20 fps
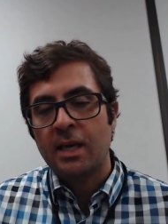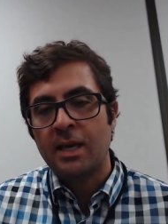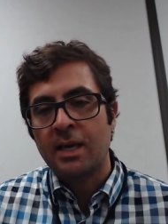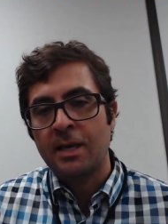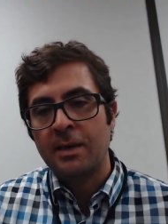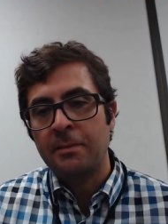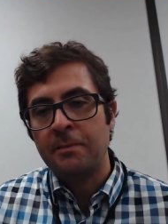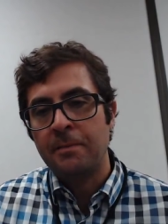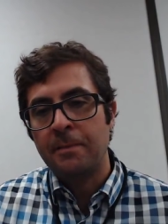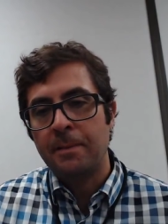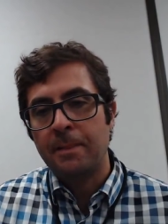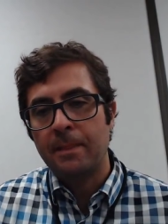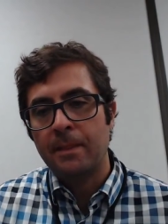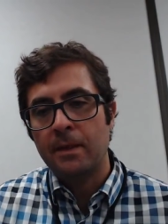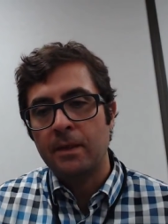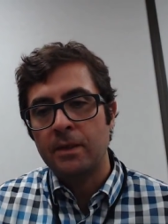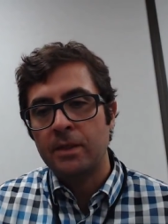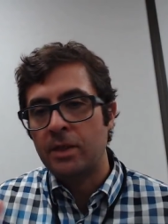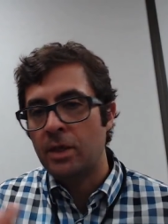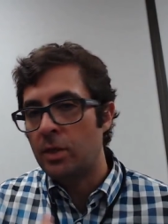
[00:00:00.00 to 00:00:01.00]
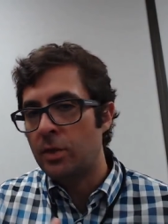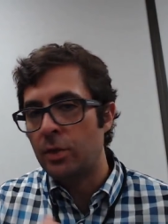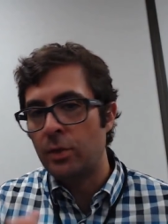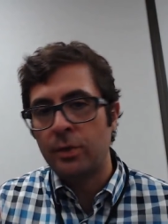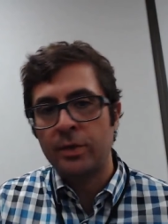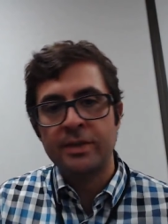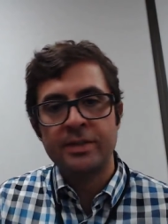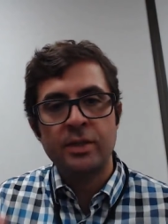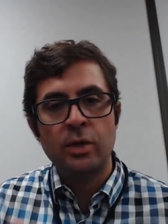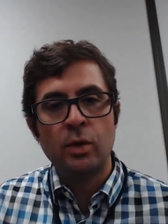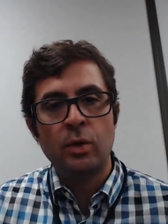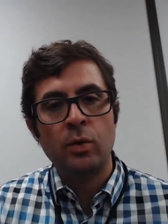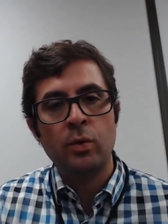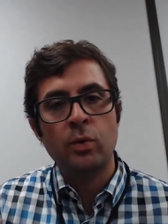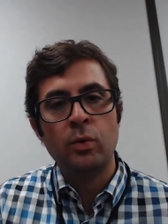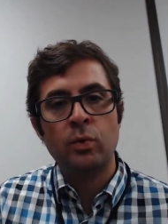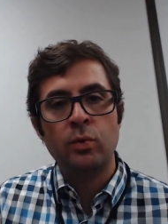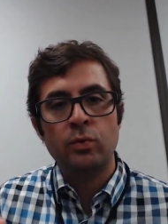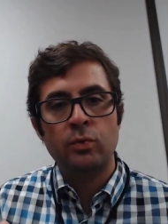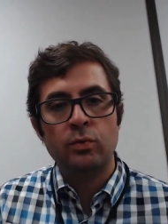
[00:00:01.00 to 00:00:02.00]
There is
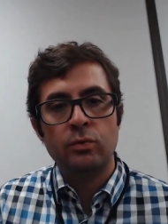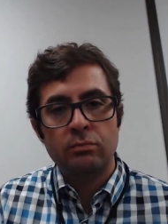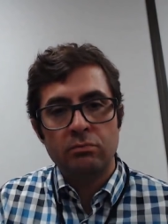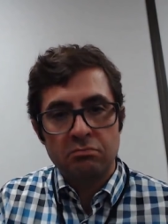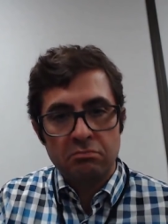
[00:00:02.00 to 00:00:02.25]
no